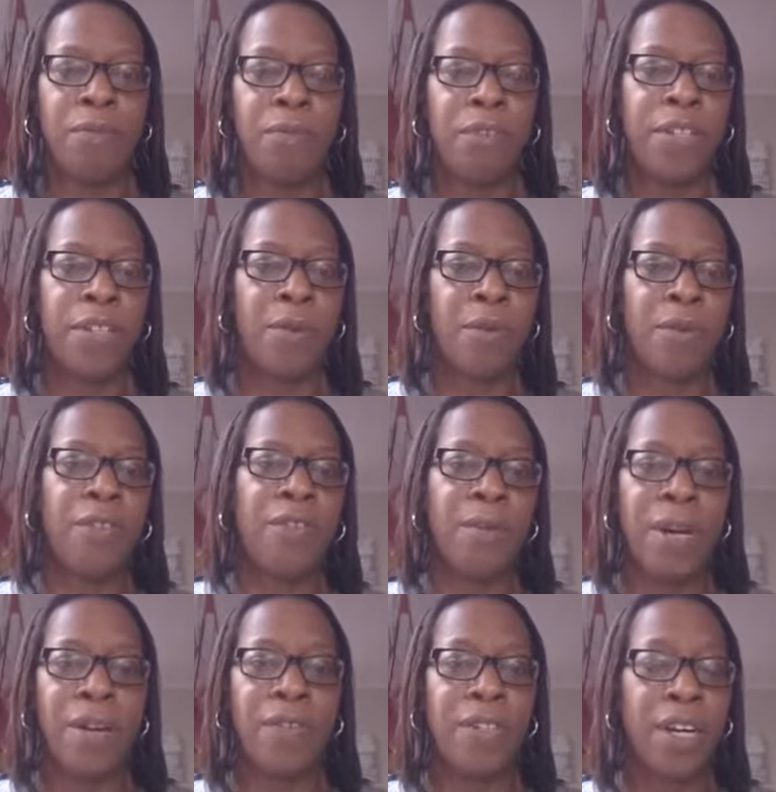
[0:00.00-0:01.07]
for example, if I'm
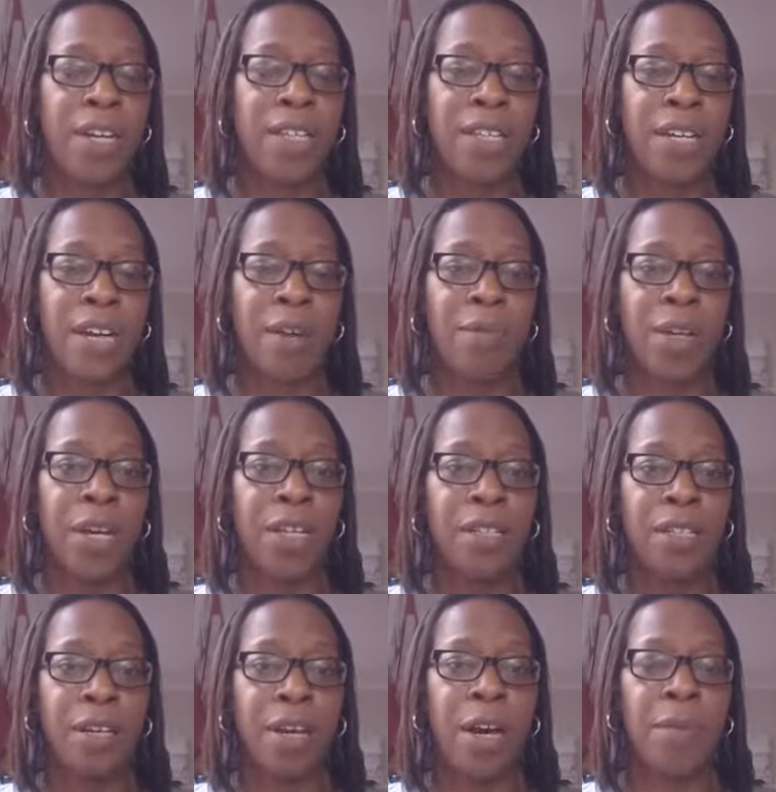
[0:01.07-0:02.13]
advertising, I'm going
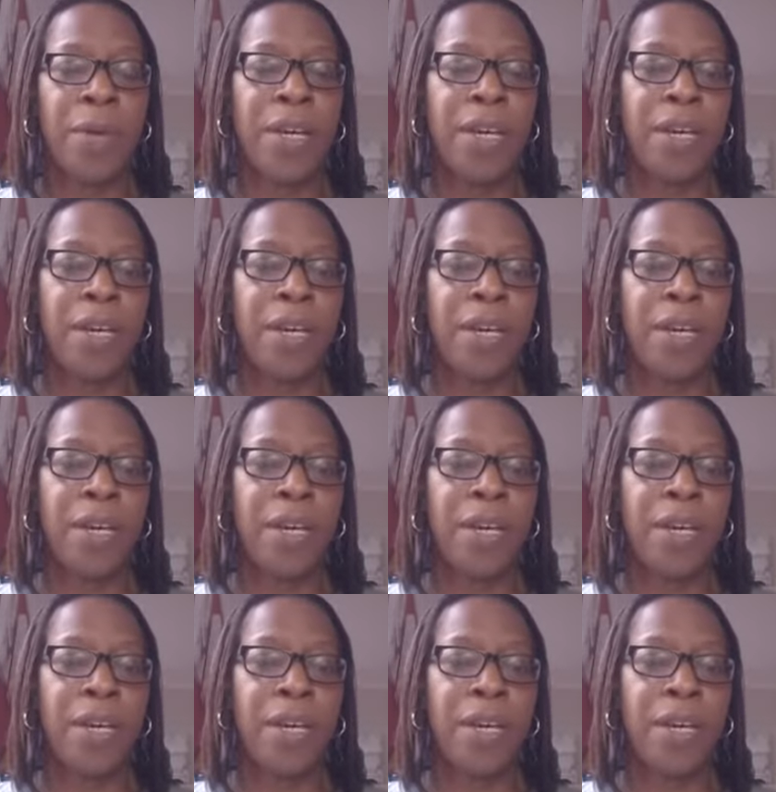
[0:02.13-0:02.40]
to I pick